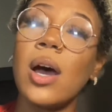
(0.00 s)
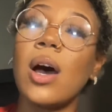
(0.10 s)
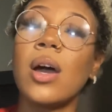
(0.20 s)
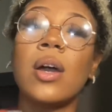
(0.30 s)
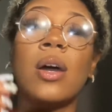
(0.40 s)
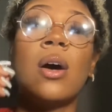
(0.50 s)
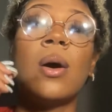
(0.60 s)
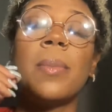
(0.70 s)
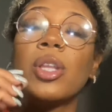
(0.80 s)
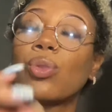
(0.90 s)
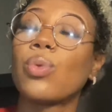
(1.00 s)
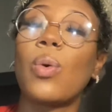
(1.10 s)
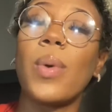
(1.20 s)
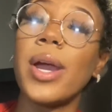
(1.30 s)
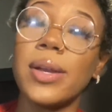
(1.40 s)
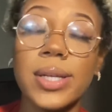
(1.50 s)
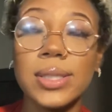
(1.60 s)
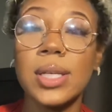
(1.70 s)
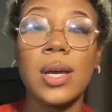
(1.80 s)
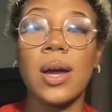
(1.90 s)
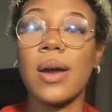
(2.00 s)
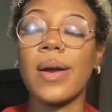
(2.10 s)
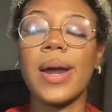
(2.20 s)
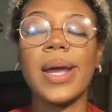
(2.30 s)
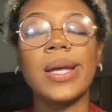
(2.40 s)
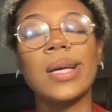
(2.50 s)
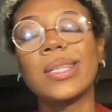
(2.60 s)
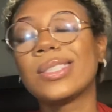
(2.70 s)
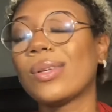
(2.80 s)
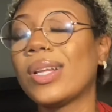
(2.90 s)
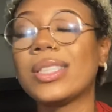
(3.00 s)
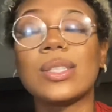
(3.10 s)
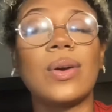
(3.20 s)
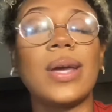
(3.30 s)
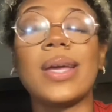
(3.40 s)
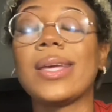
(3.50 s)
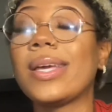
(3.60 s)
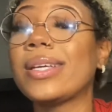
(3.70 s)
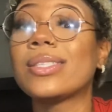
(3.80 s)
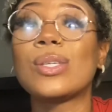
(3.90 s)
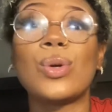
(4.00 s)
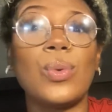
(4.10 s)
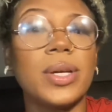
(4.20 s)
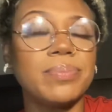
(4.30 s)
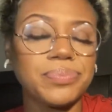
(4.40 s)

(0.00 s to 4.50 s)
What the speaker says: and through awareness. All right. So let's go ahead and get into it.